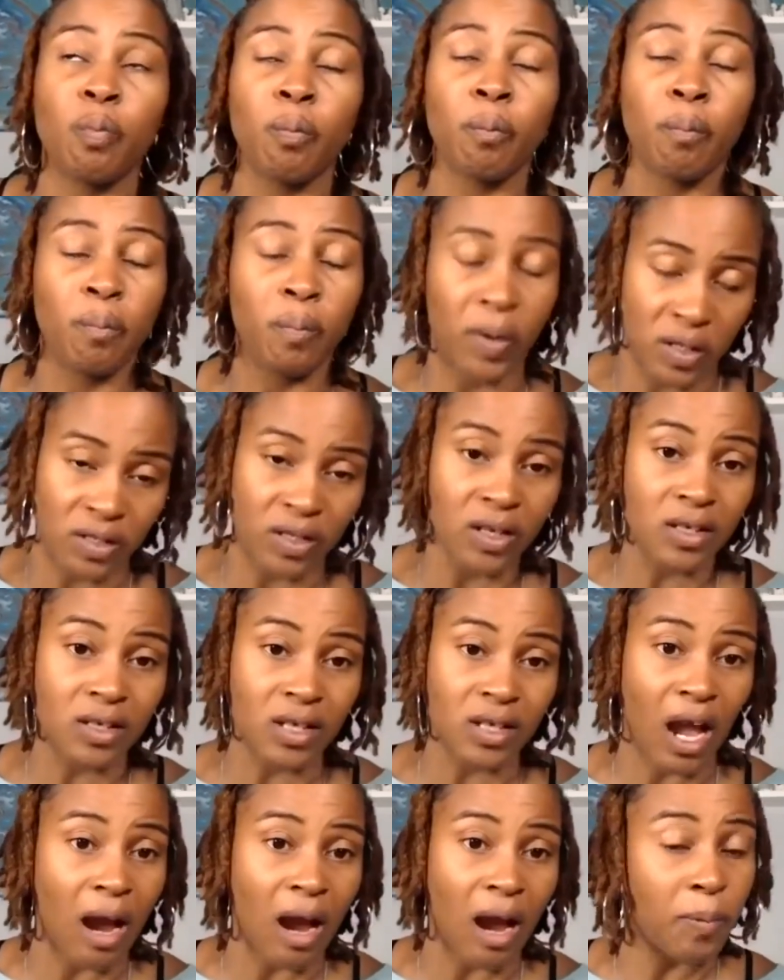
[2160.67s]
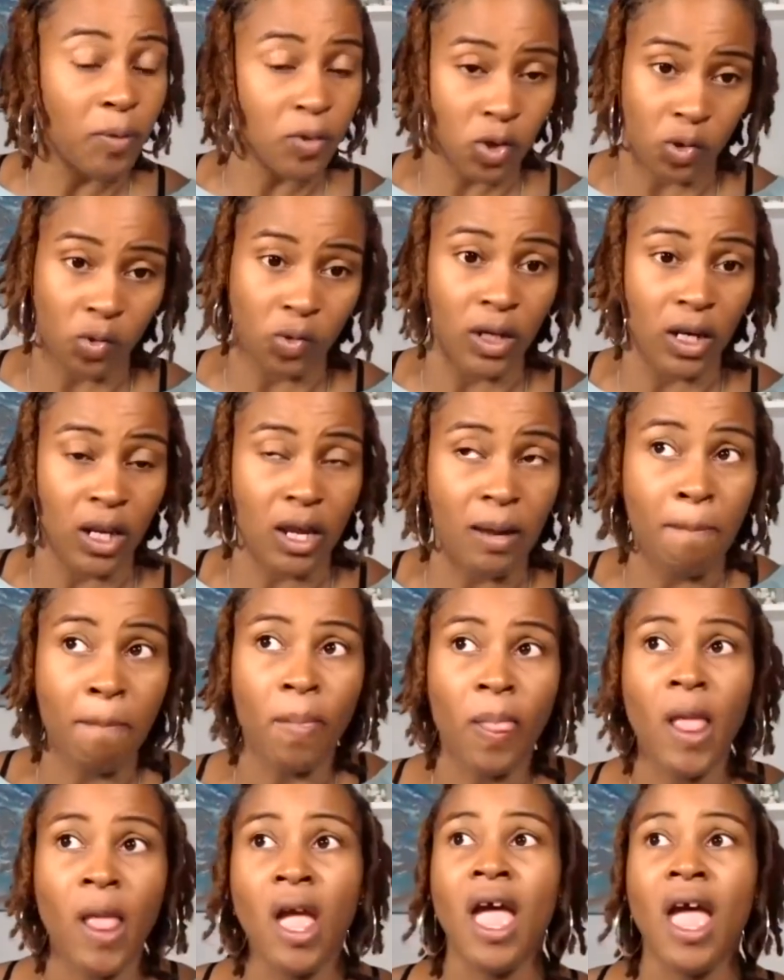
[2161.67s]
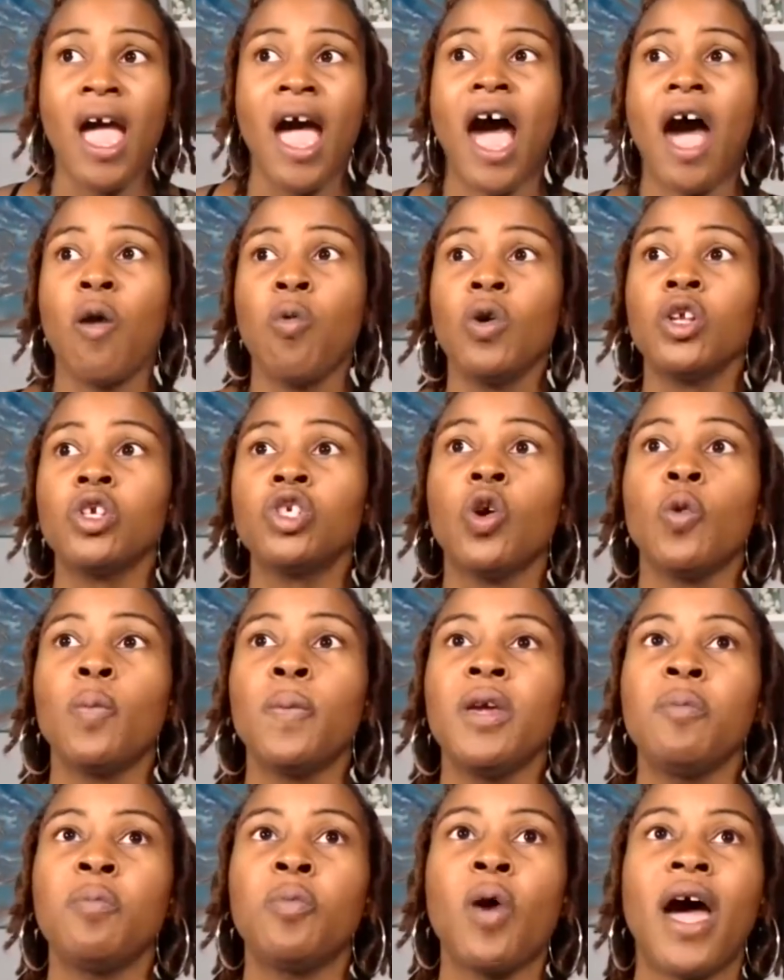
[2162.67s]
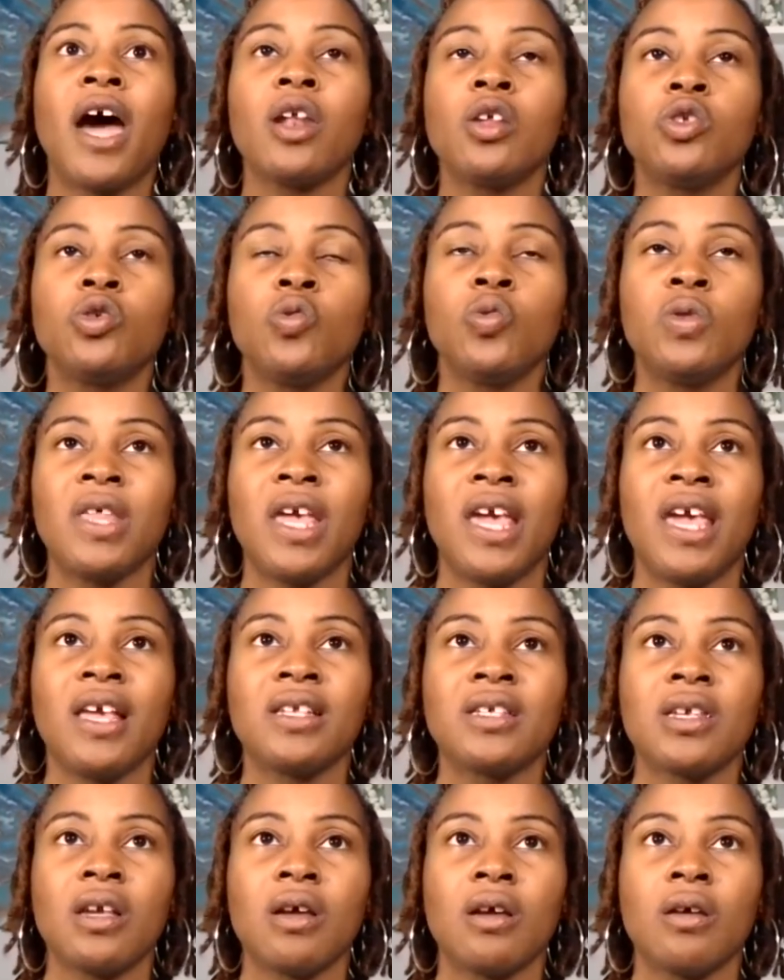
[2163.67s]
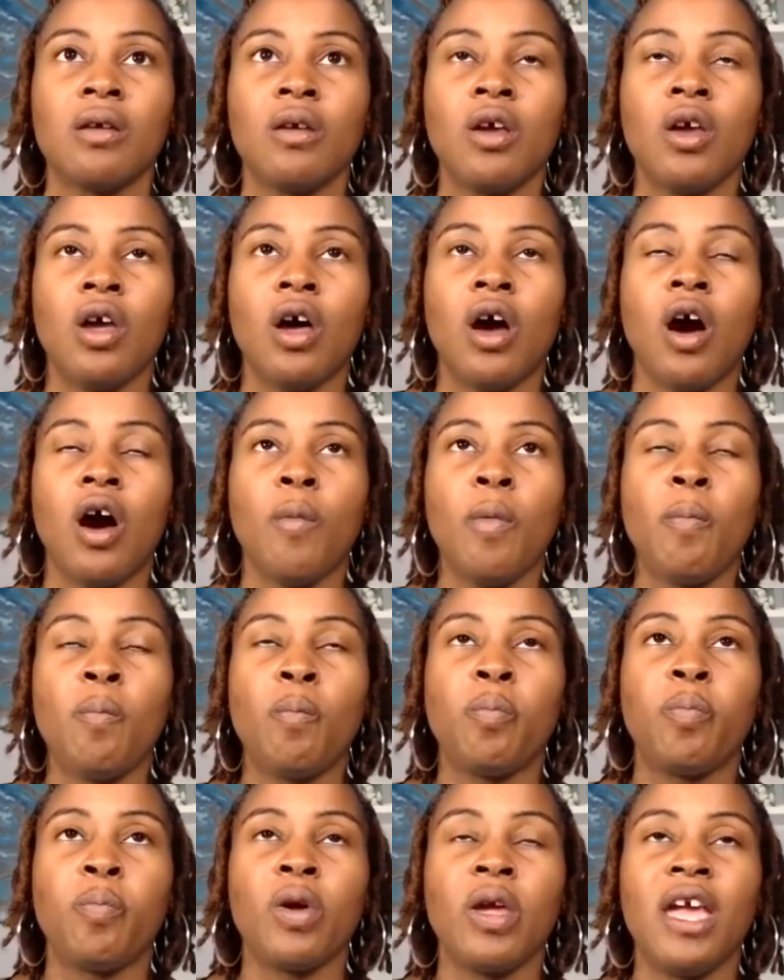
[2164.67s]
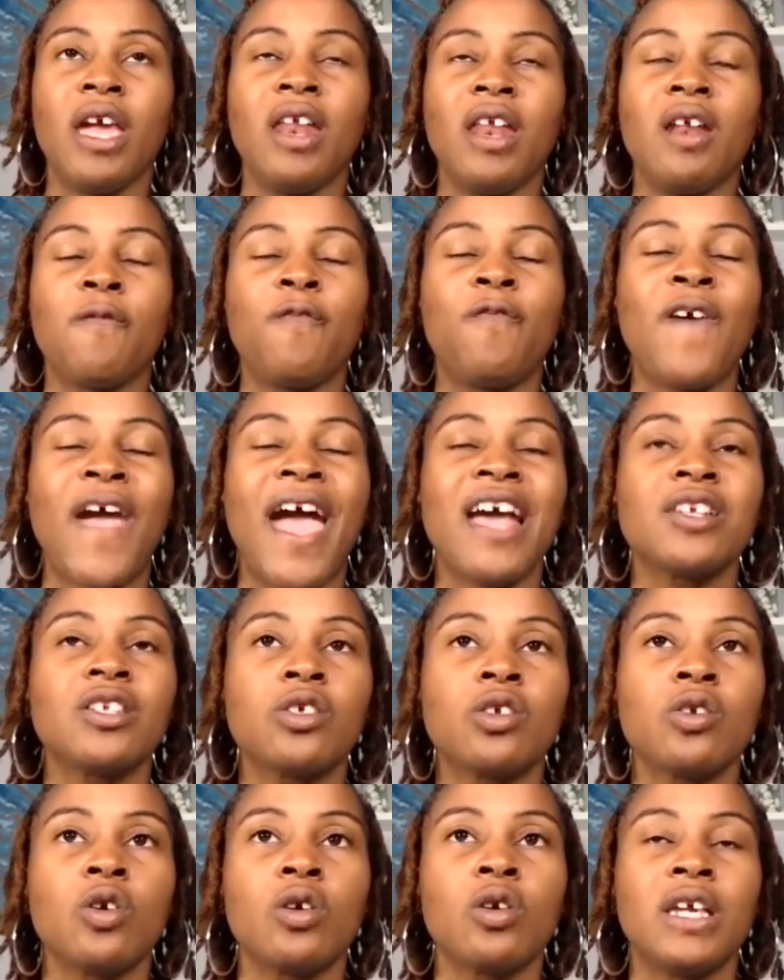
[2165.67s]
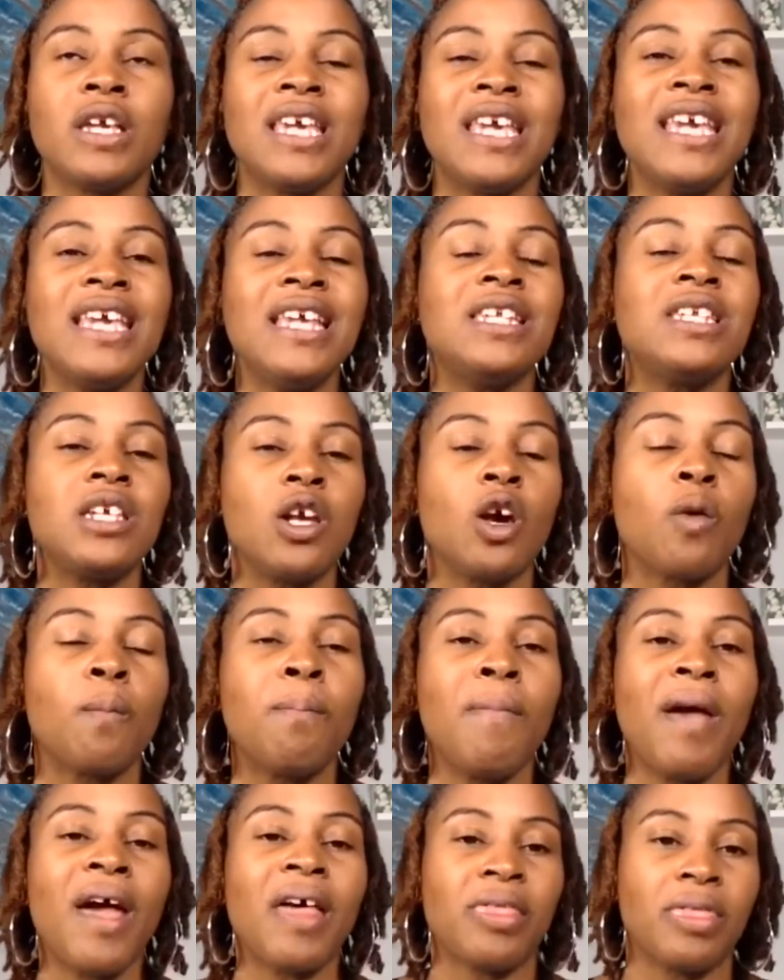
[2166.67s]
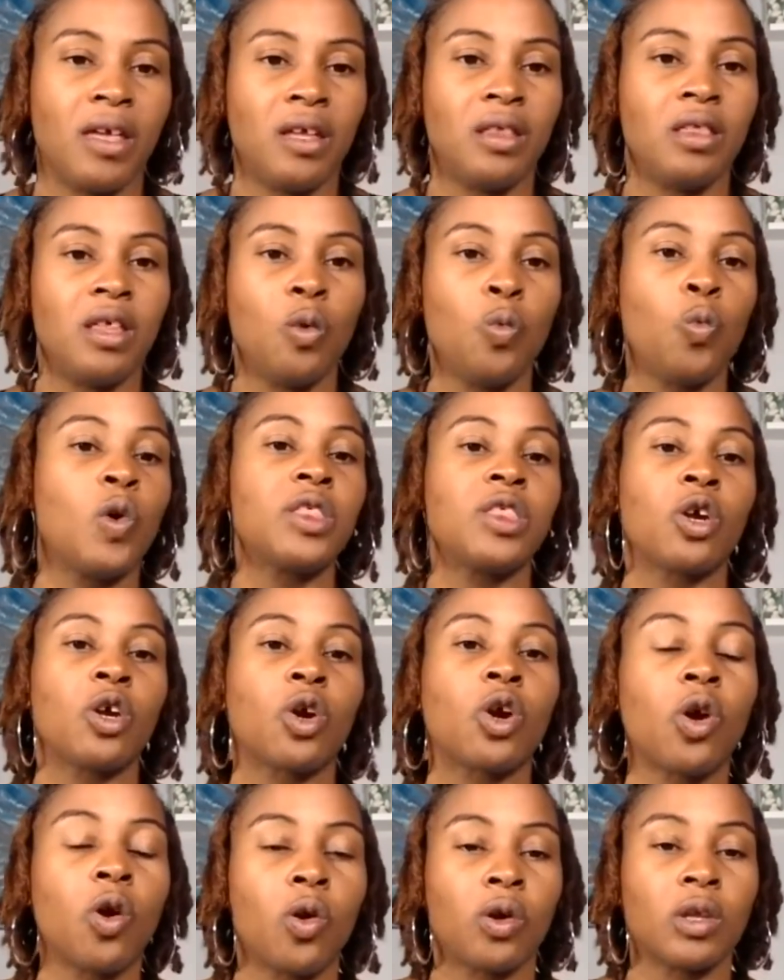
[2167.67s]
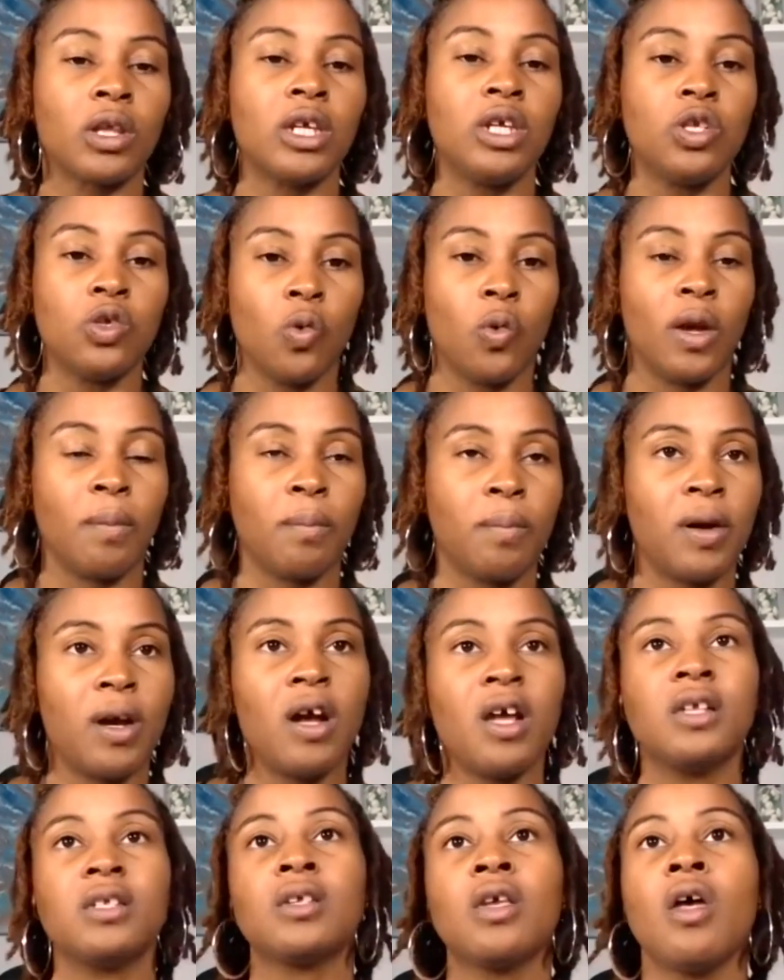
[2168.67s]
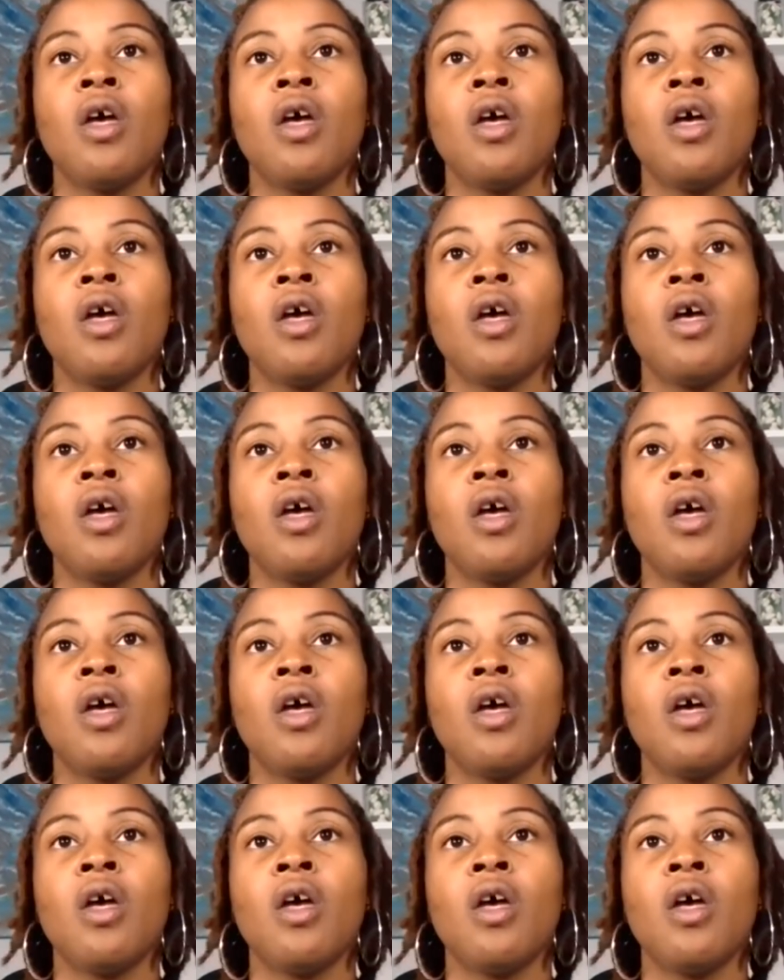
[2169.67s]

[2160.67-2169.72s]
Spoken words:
business opportunity. I want to show people how to do things in a faster, easier method than what they're currently doing. Because